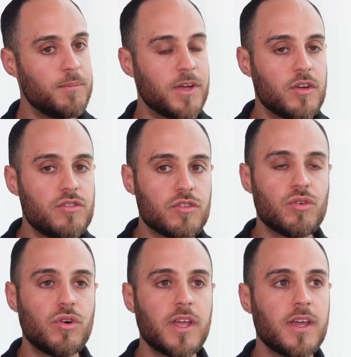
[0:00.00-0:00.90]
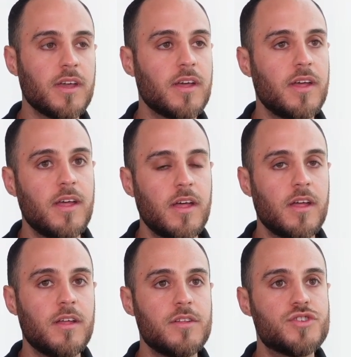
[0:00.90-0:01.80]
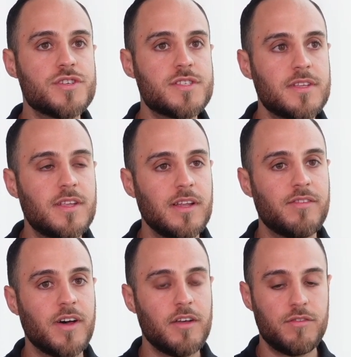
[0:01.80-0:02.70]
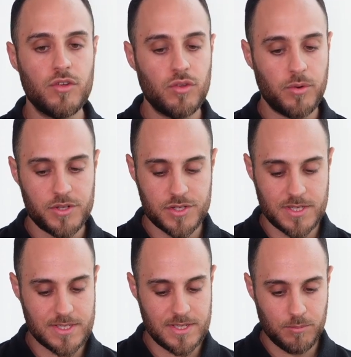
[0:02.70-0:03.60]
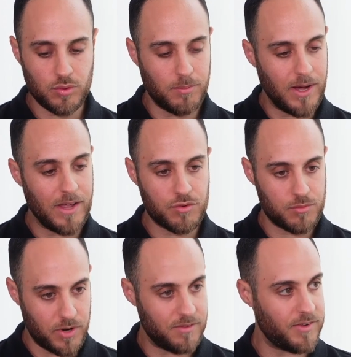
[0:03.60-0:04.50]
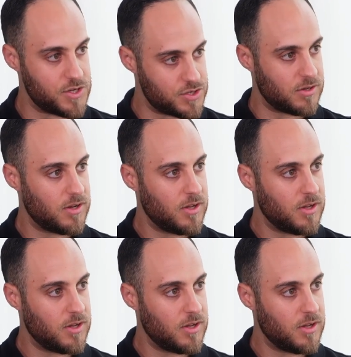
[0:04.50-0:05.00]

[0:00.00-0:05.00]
Because you're talking just to deliver, if you're doing just a simple bathroom renovation,